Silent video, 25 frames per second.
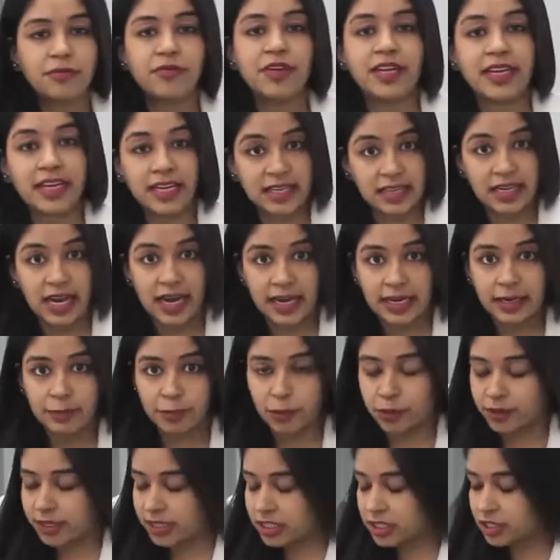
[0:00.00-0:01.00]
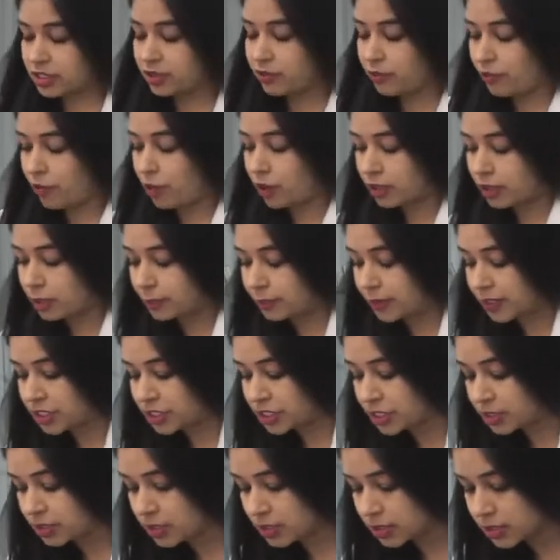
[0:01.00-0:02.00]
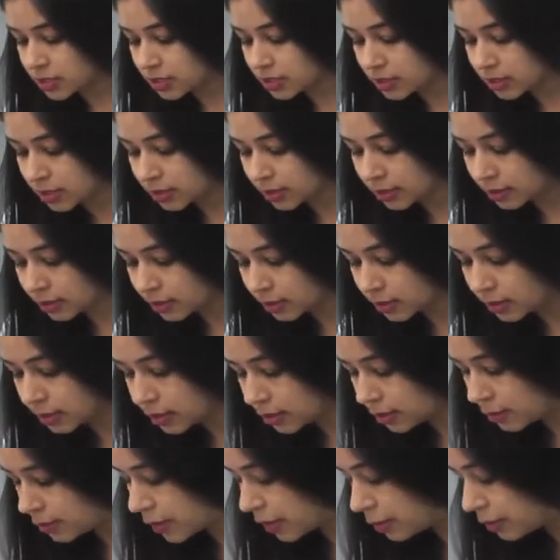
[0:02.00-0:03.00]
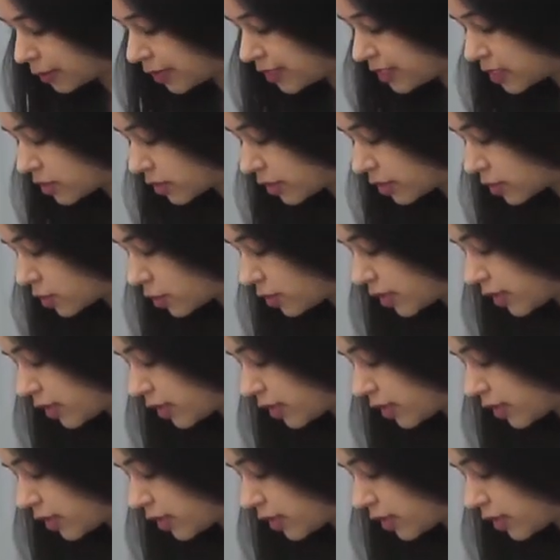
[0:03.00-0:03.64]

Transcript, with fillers: we take the eye protection for the patient. Please raise your